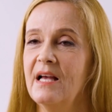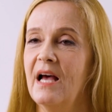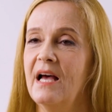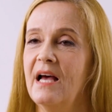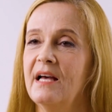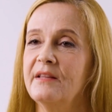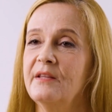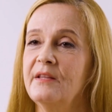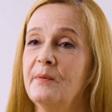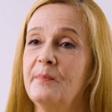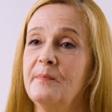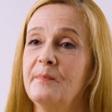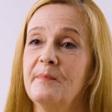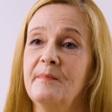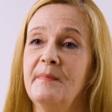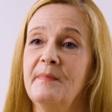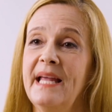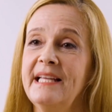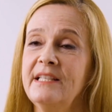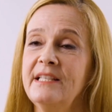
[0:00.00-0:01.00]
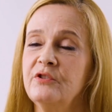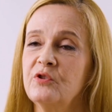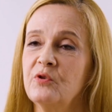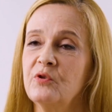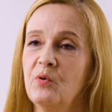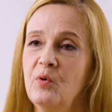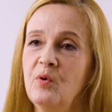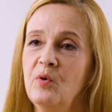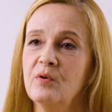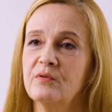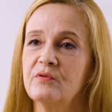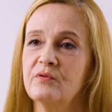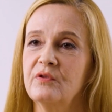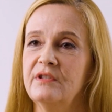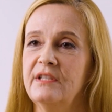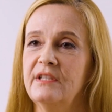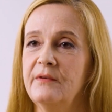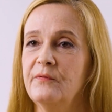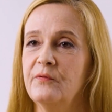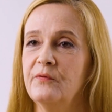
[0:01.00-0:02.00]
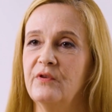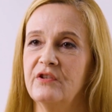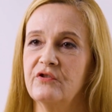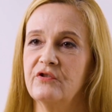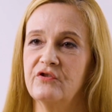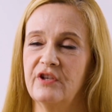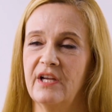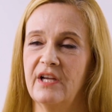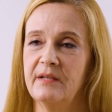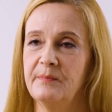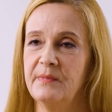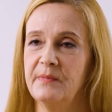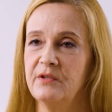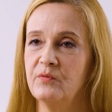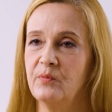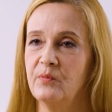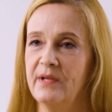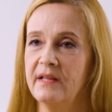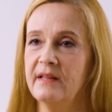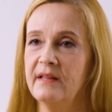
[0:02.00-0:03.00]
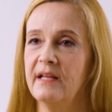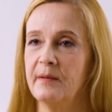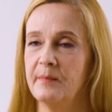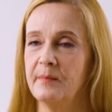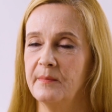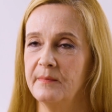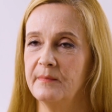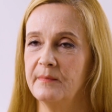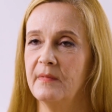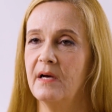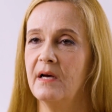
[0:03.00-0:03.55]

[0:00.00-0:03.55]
the main tool to differentiate between them